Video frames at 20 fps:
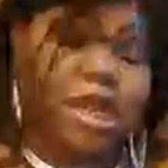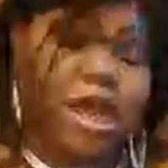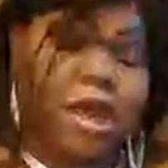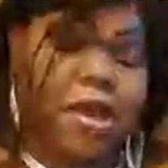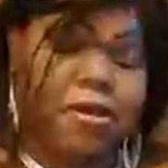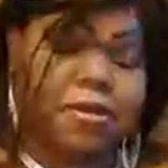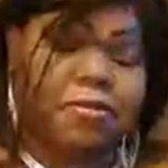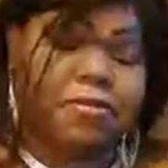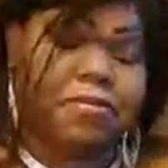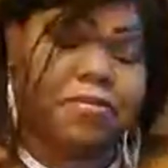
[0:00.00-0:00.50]

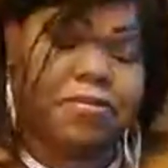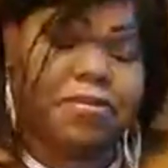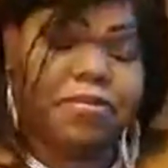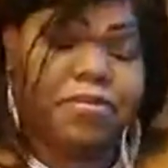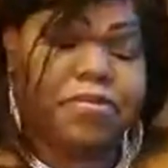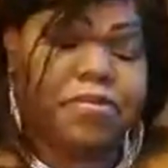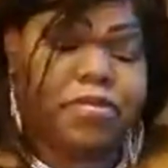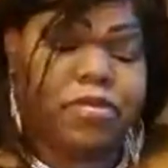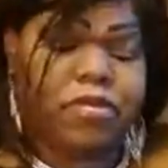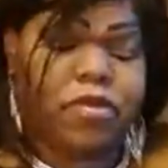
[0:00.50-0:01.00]
y'all,
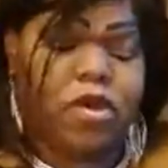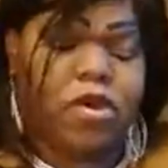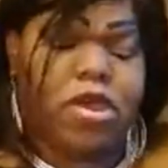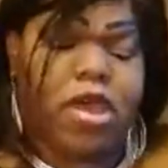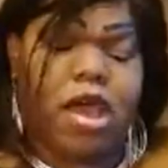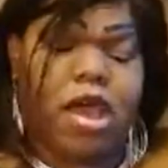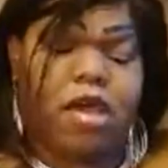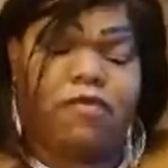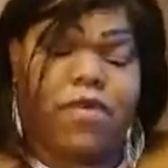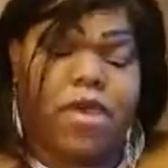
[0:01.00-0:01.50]
or
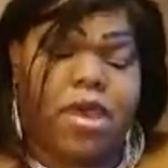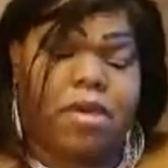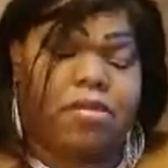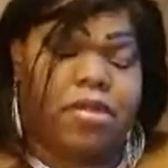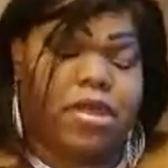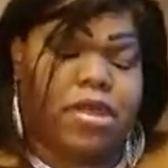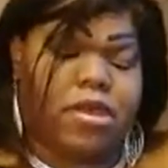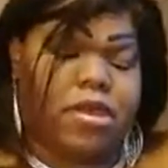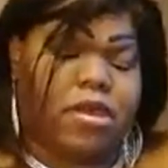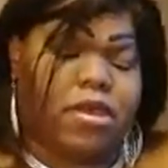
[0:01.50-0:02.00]
y'all
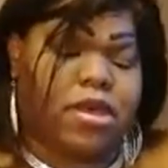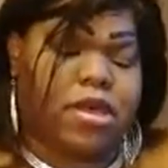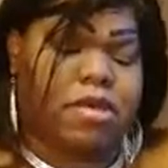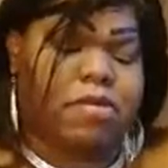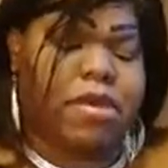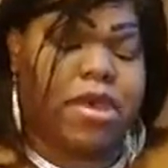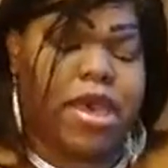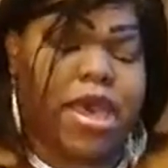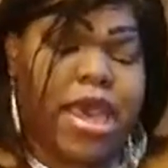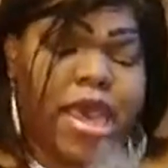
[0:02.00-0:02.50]
family. Could be an